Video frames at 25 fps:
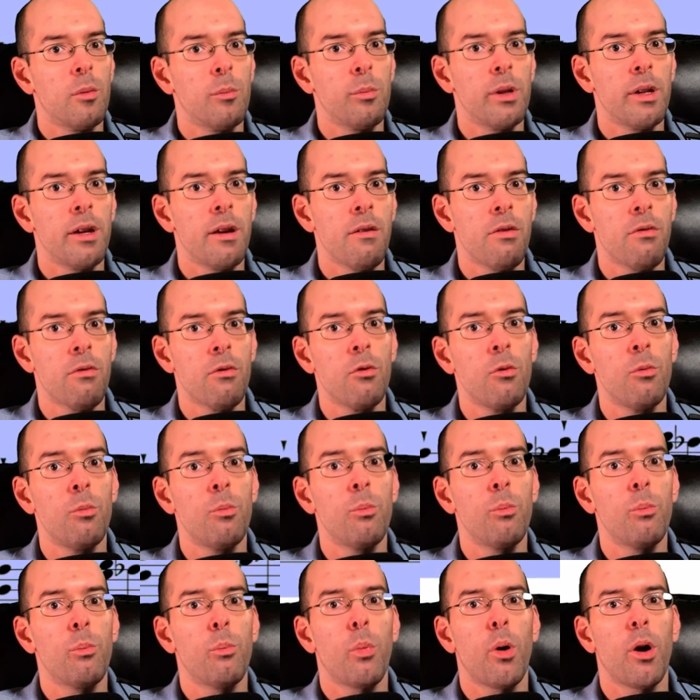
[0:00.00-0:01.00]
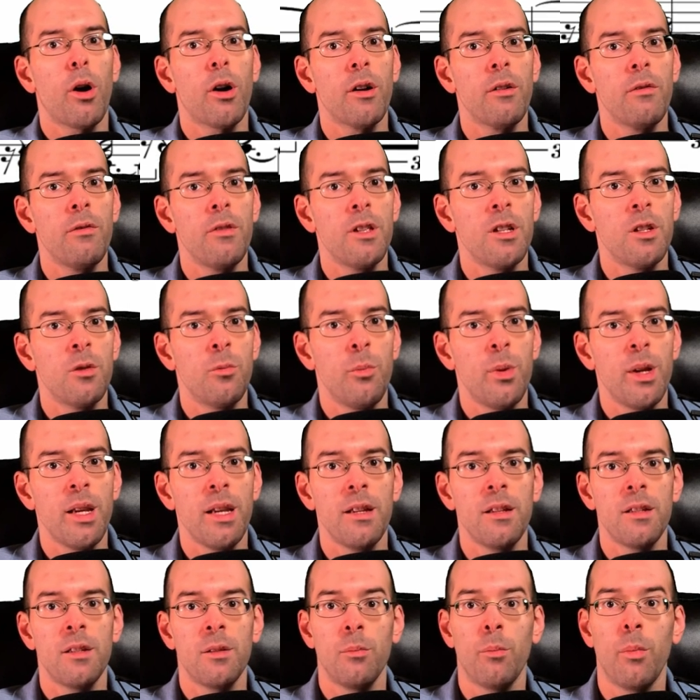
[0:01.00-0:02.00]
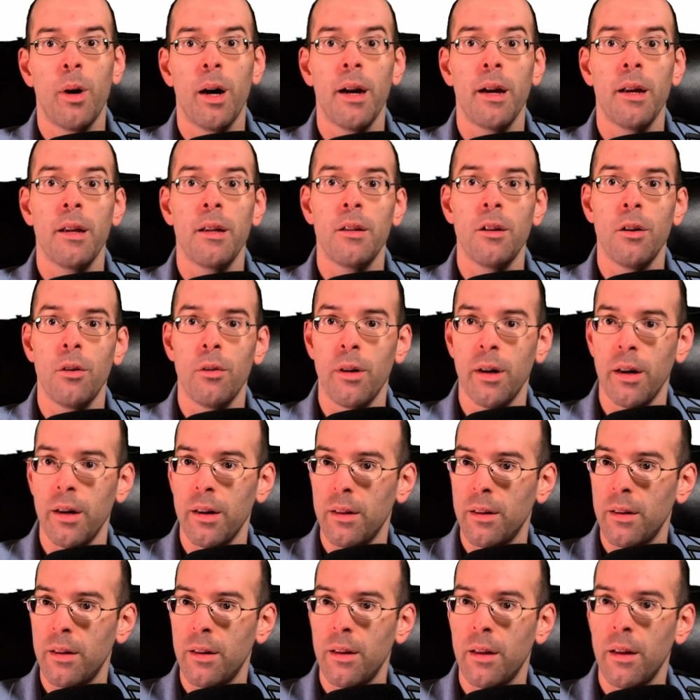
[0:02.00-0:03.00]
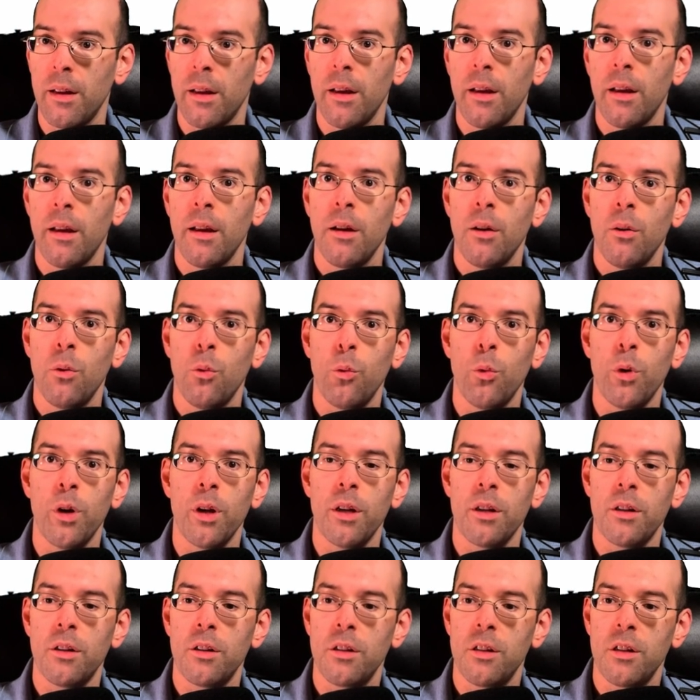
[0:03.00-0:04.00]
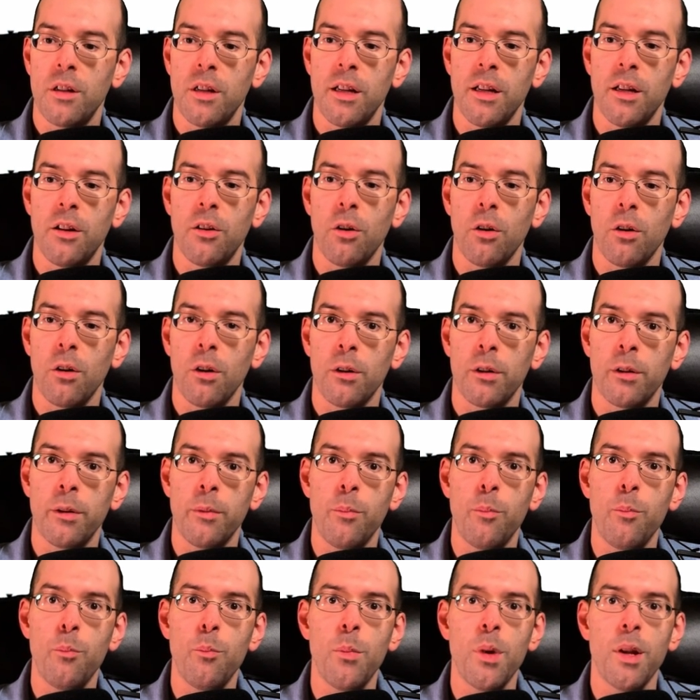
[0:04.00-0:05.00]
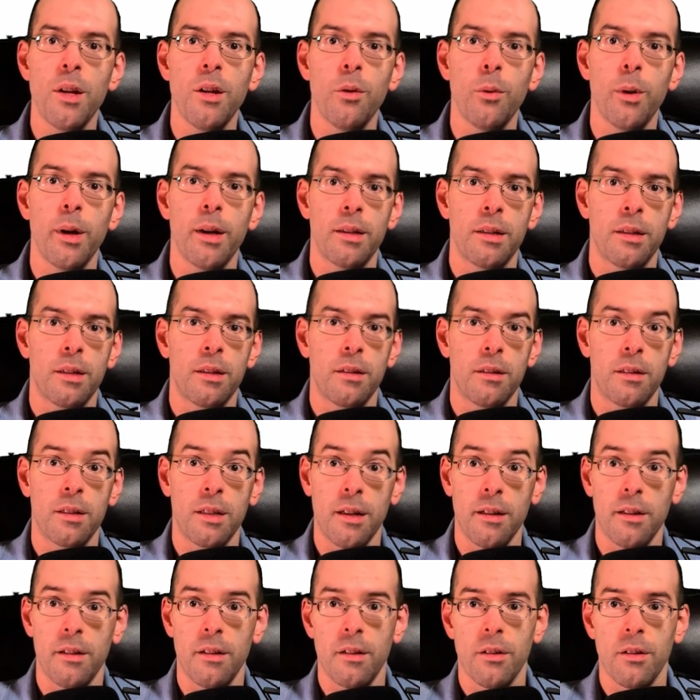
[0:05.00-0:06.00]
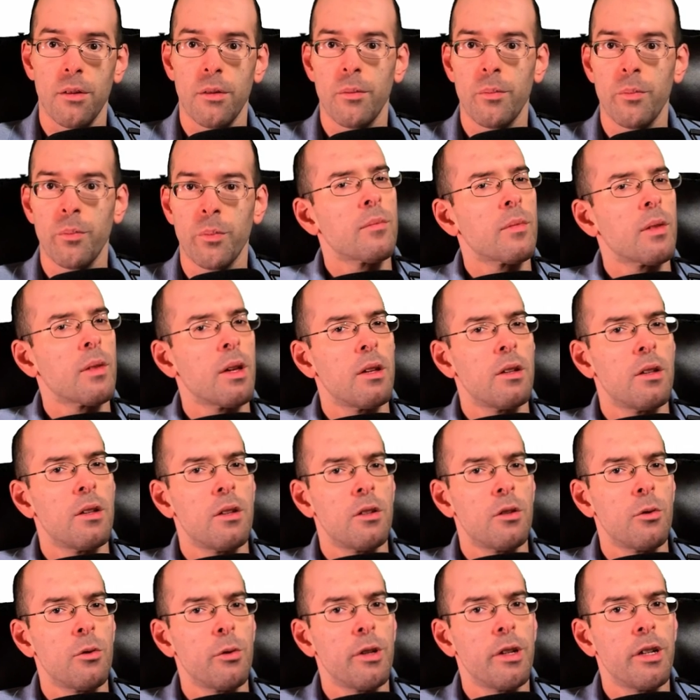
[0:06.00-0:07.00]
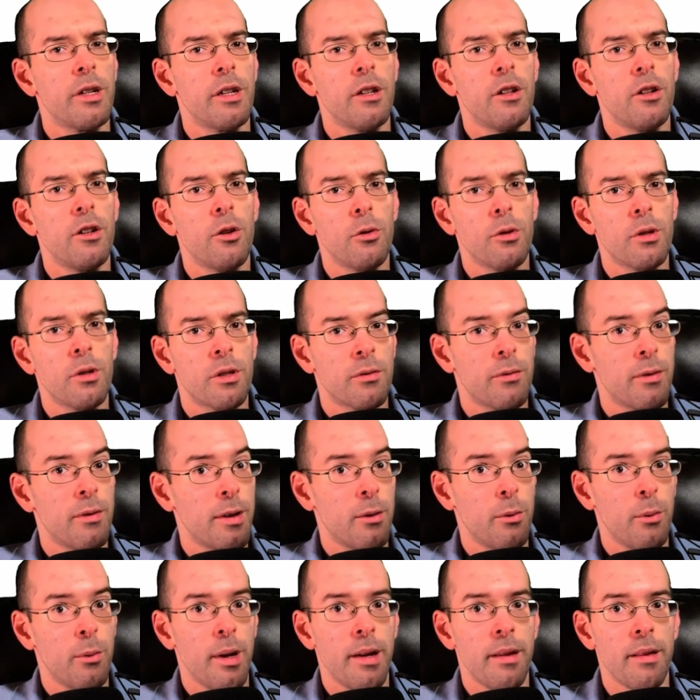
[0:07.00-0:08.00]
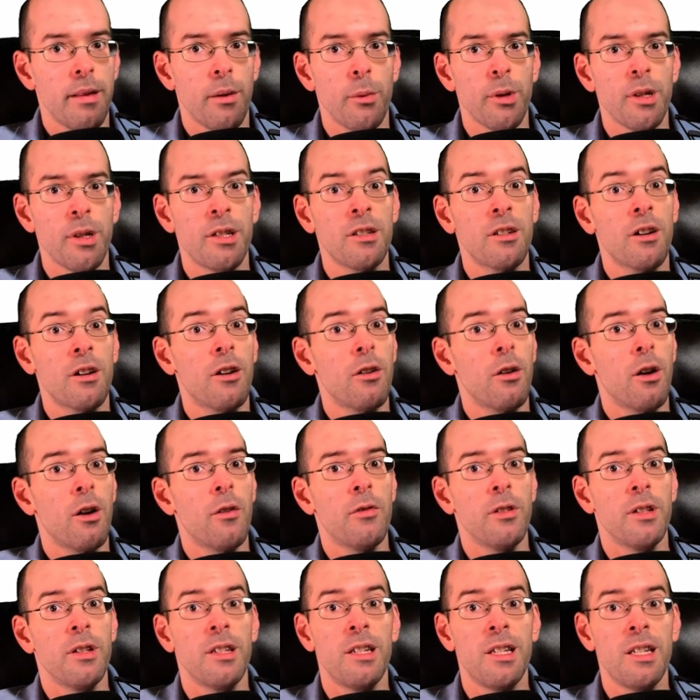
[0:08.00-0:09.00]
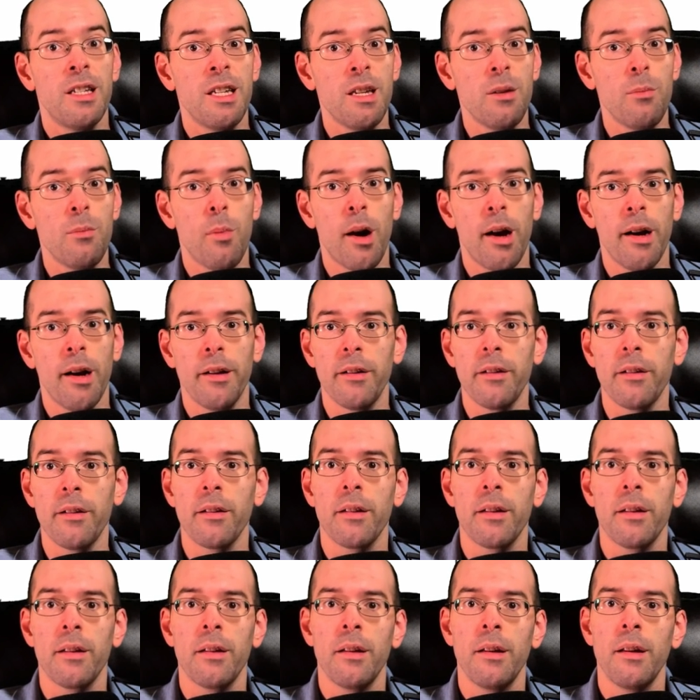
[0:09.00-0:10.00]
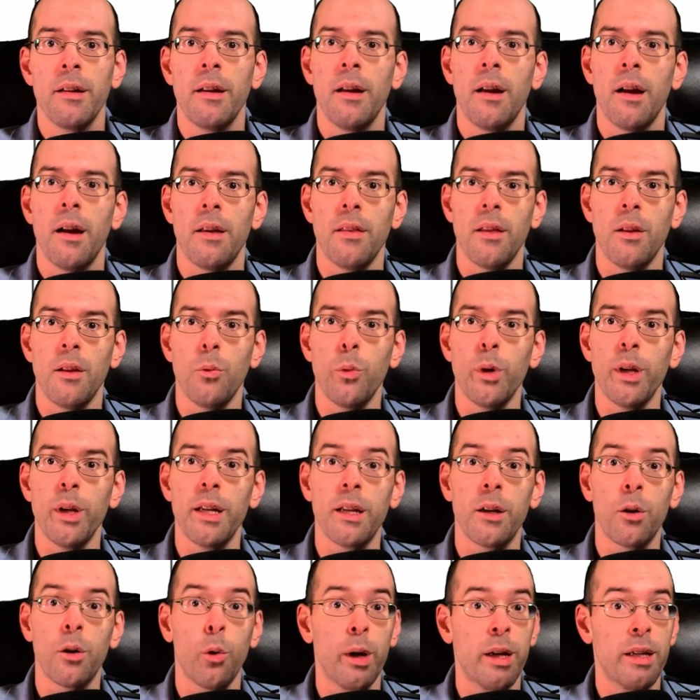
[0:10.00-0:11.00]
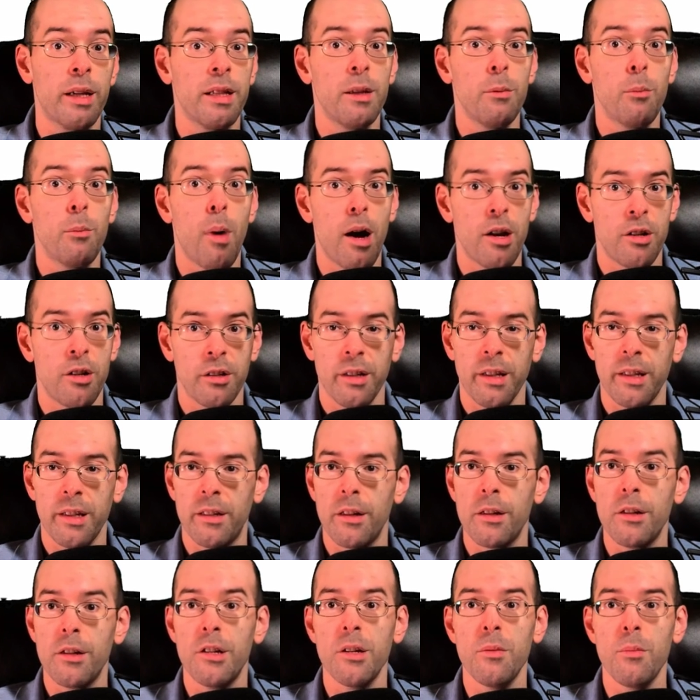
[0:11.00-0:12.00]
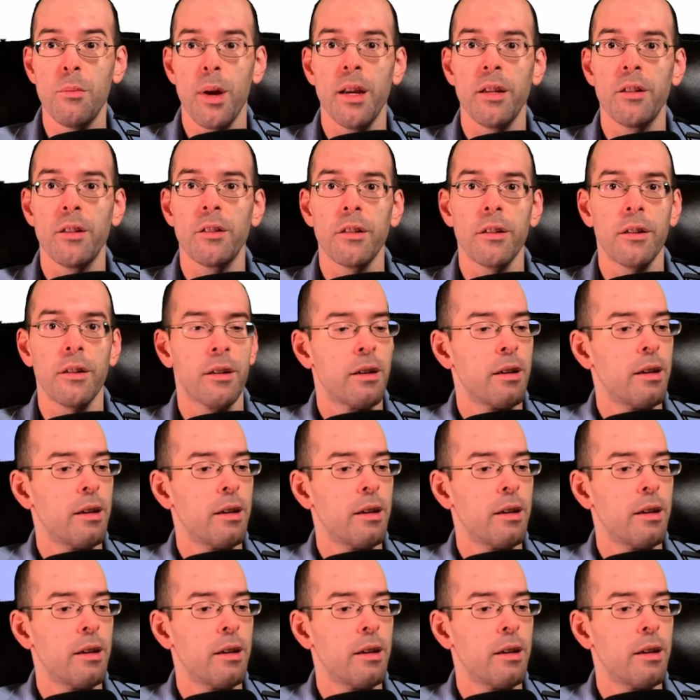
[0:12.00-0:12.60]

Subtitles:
play through part of this piece by Johan, which he called Minuet Scherzando. So you're going to notice right away that we start off in C minor, and then we quickly modulate to G major.